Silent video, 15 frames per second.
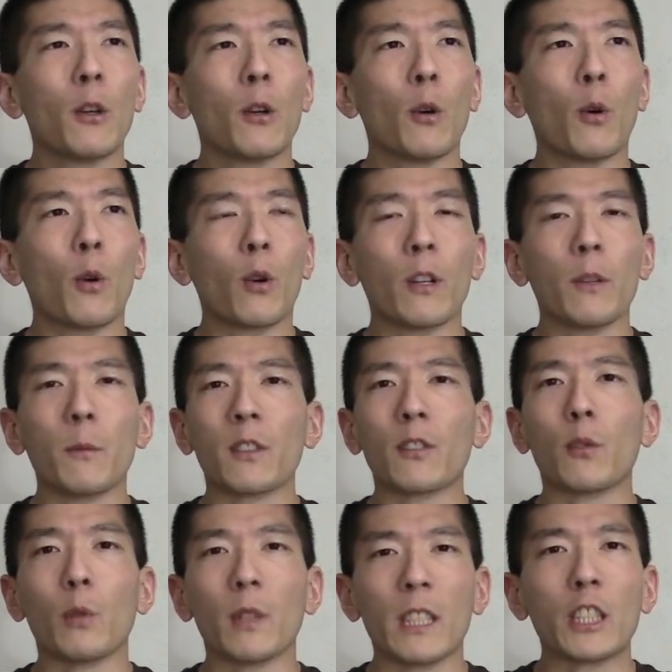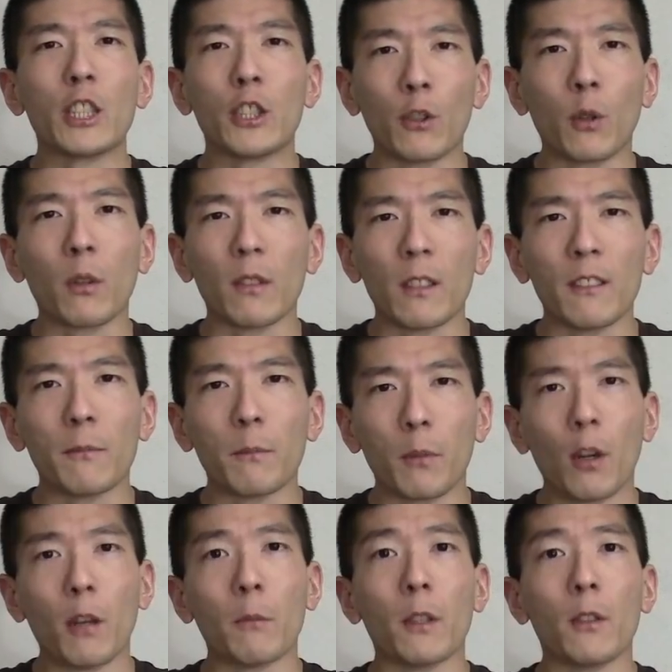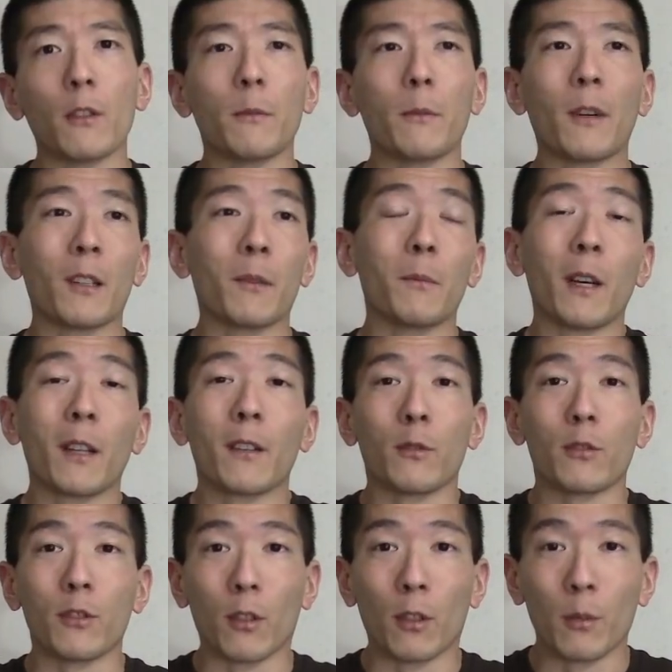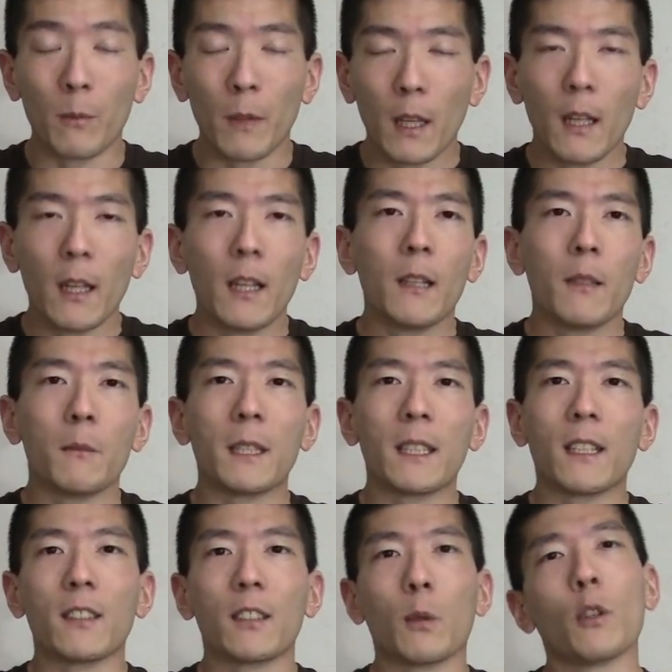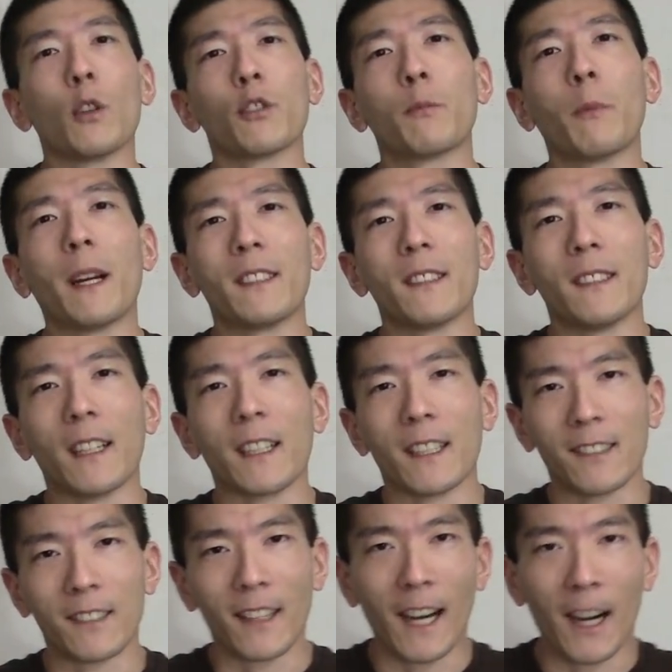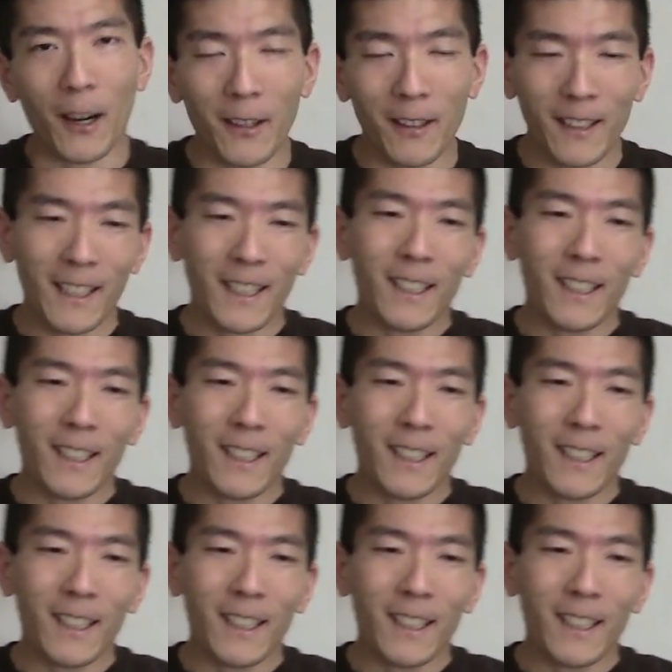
or it was a really short-lived promo about a month or so because there were no spicy nuggets there.